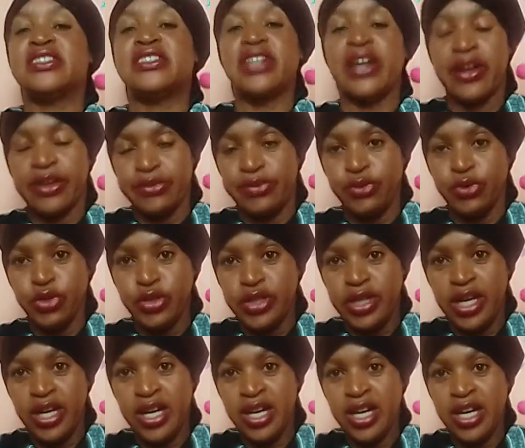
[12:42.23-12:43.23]
junk
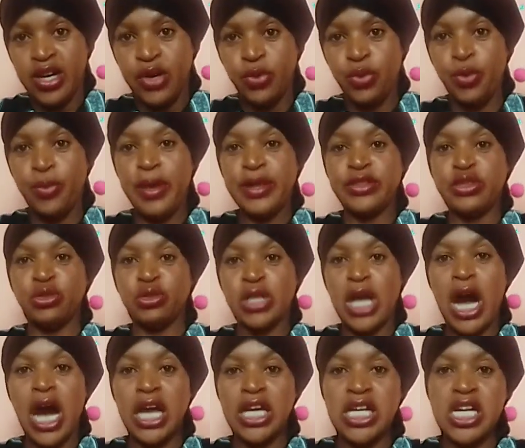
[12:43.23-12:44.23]
food will make you
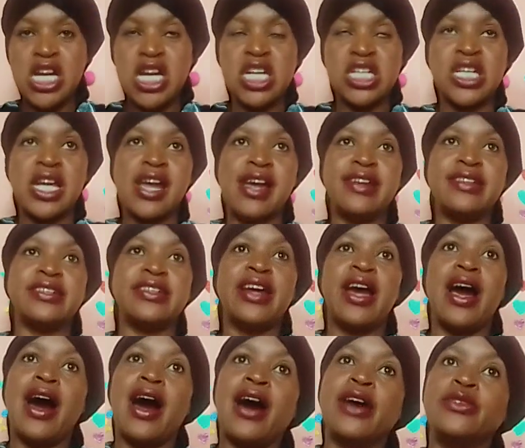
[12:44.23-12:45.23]
tired, and
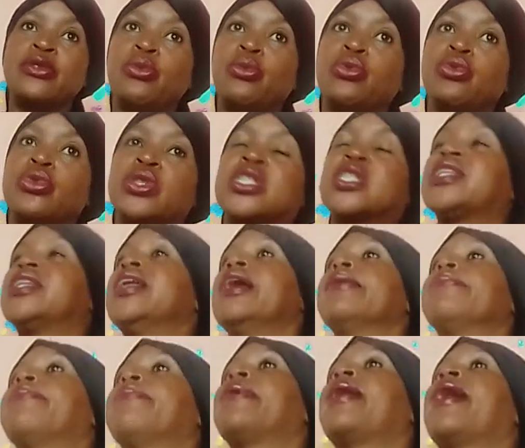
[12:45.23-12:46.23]
yeah, you
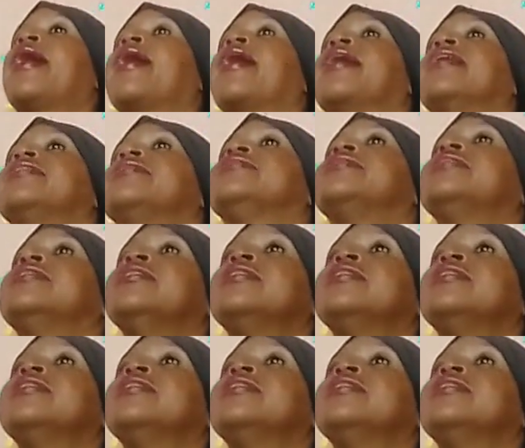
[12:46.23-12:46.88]
sleep and